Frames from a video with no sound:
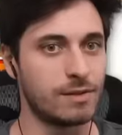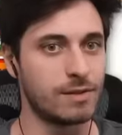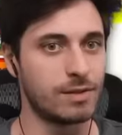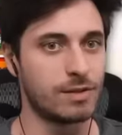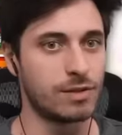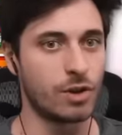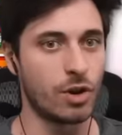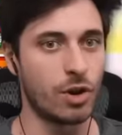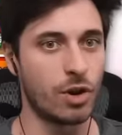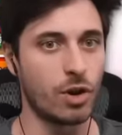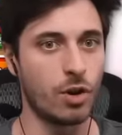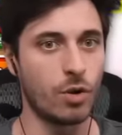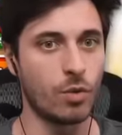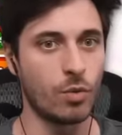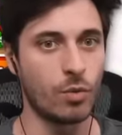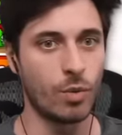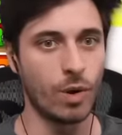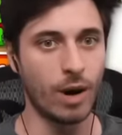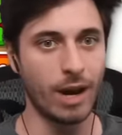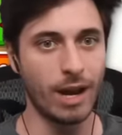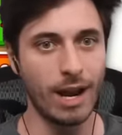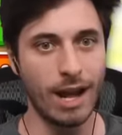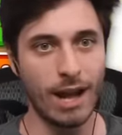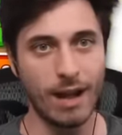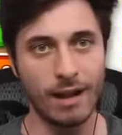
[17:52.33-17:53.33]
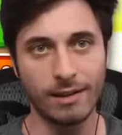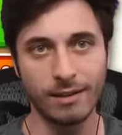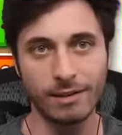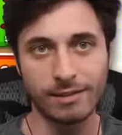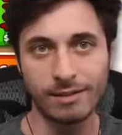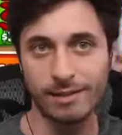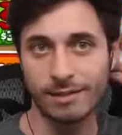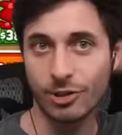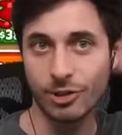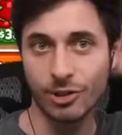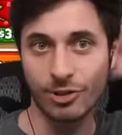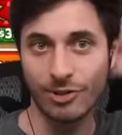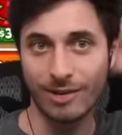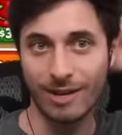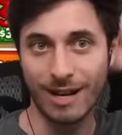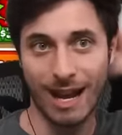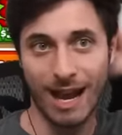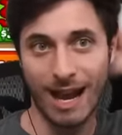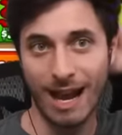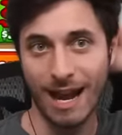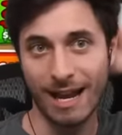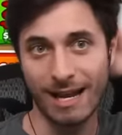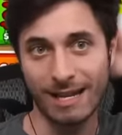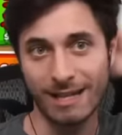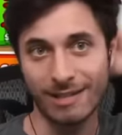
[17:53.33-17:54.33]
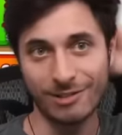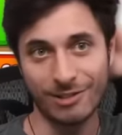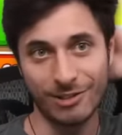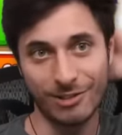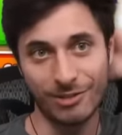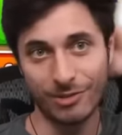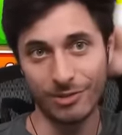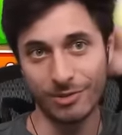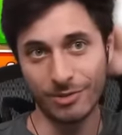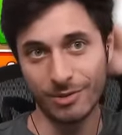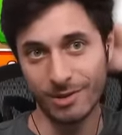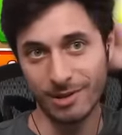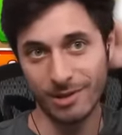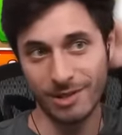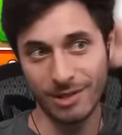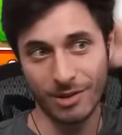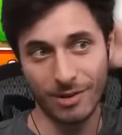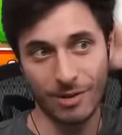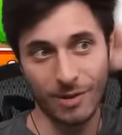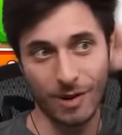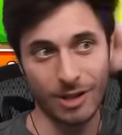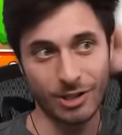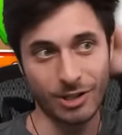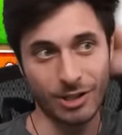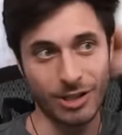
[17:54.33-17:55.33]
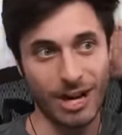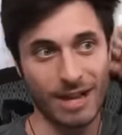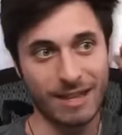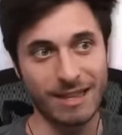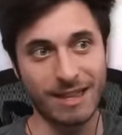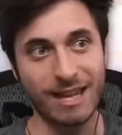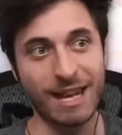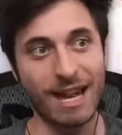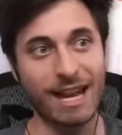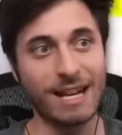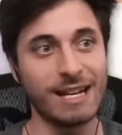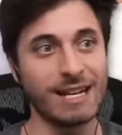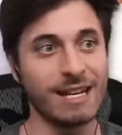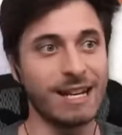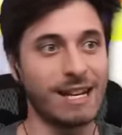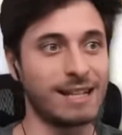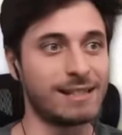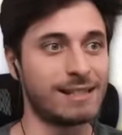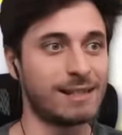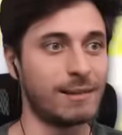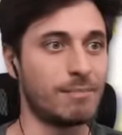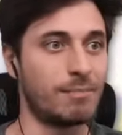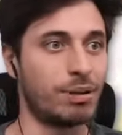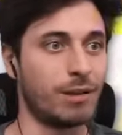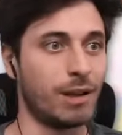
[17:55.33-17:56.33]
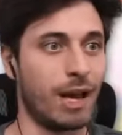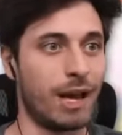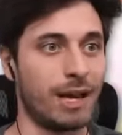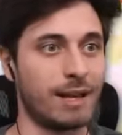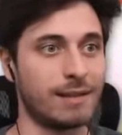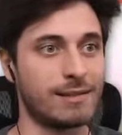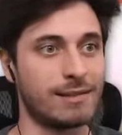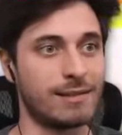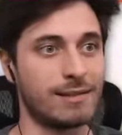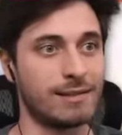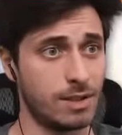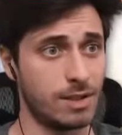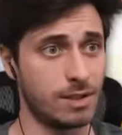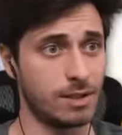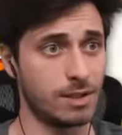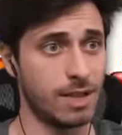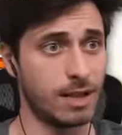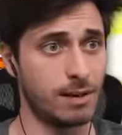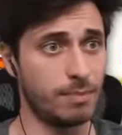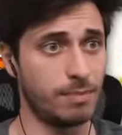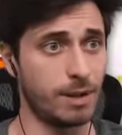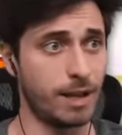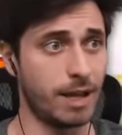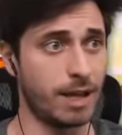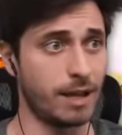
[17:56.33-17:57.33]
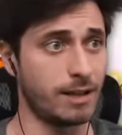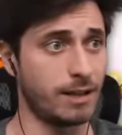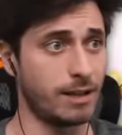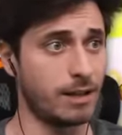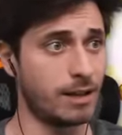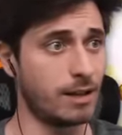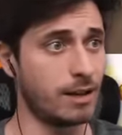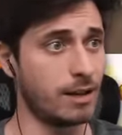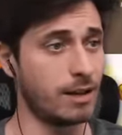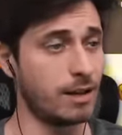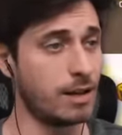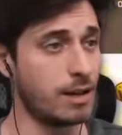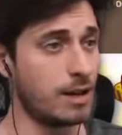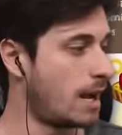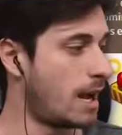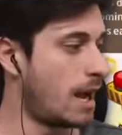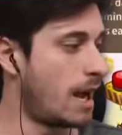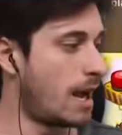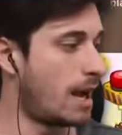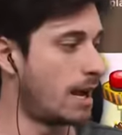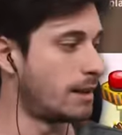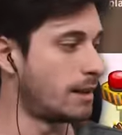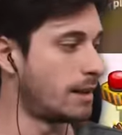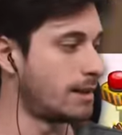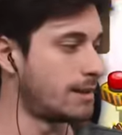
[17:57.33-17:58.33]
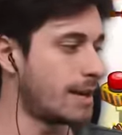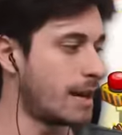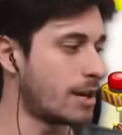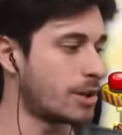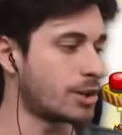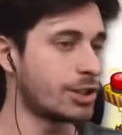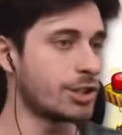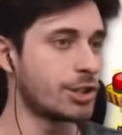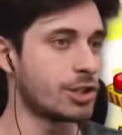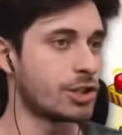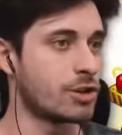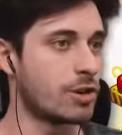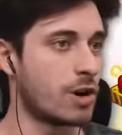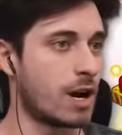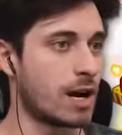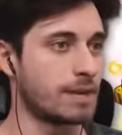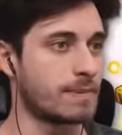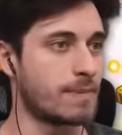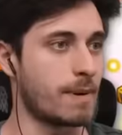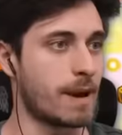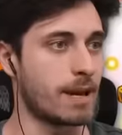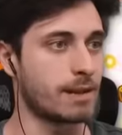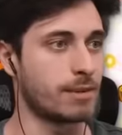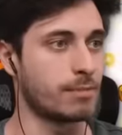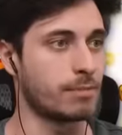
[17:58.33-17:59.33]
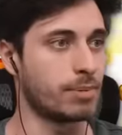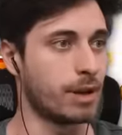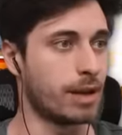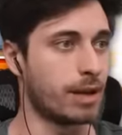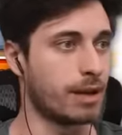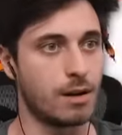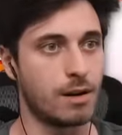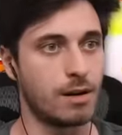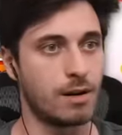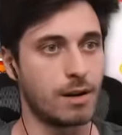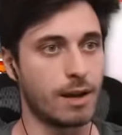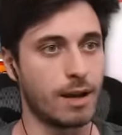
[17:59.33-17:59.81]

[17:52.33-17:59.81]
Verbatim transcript: So what else should I do is the question. I think I need to get some planes. Let's get a plane here and let's actually just cross path the plane.